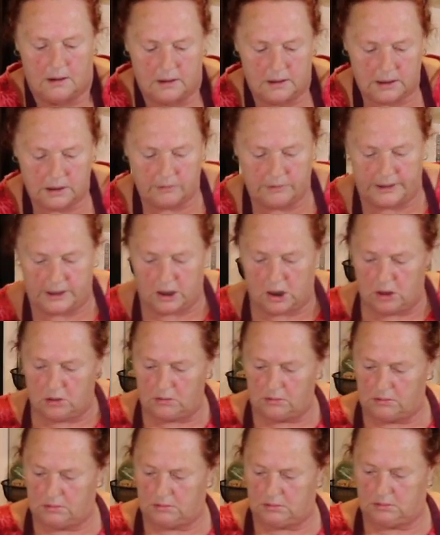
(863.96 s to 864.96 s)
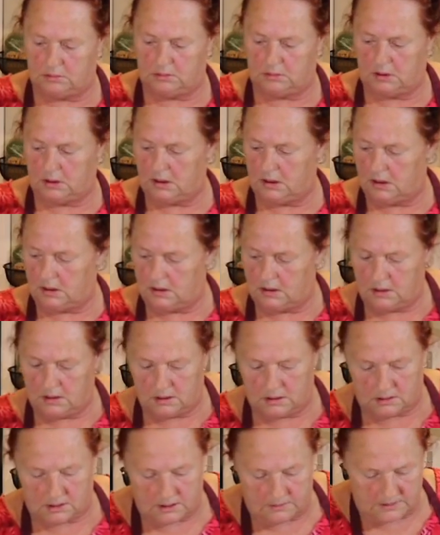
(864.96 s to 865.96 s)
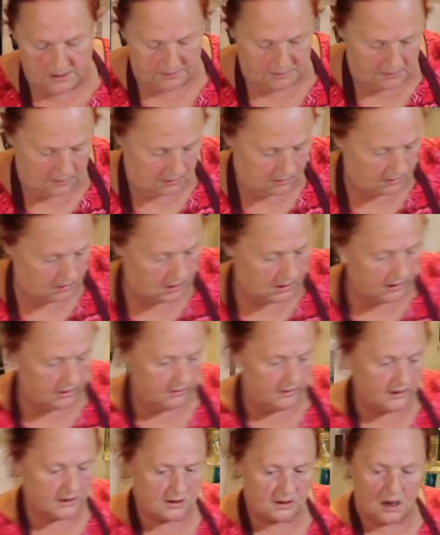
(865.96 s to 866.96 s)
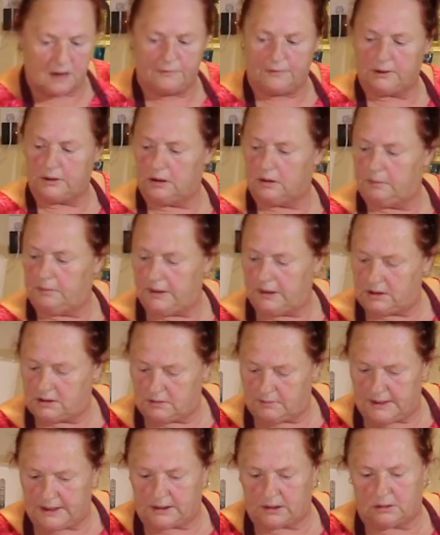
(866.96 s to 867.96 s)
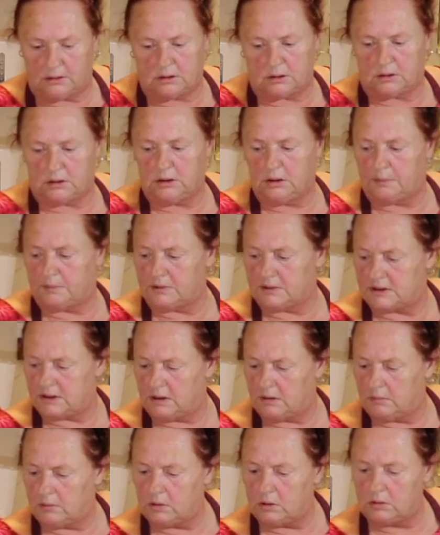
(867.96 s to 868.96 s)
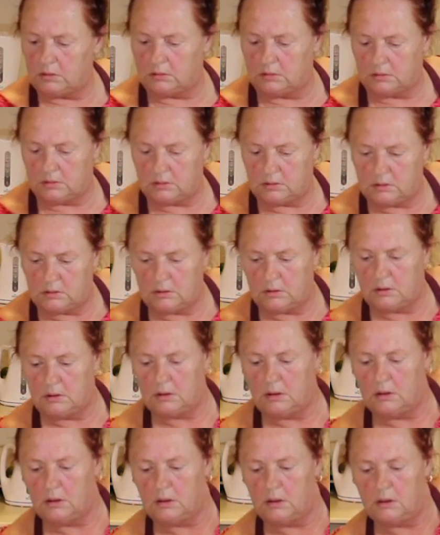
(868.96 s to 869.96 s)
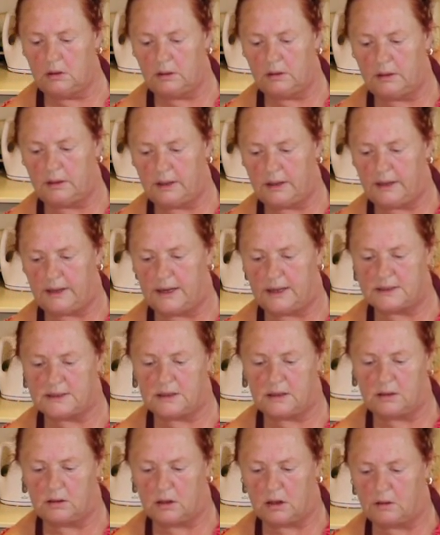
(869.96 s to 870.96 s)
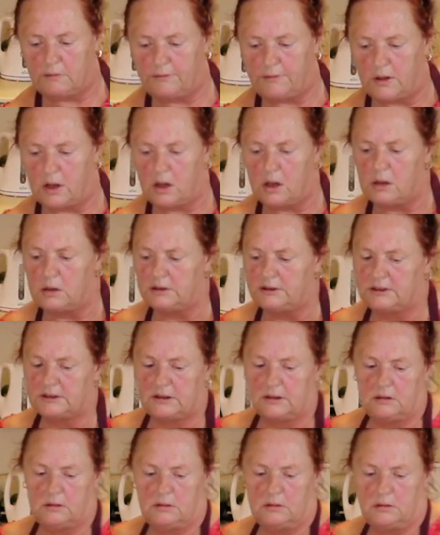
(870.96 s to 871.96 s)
There we go. Let me clear this off a little bit to make it look a little presentable. And as it all falls,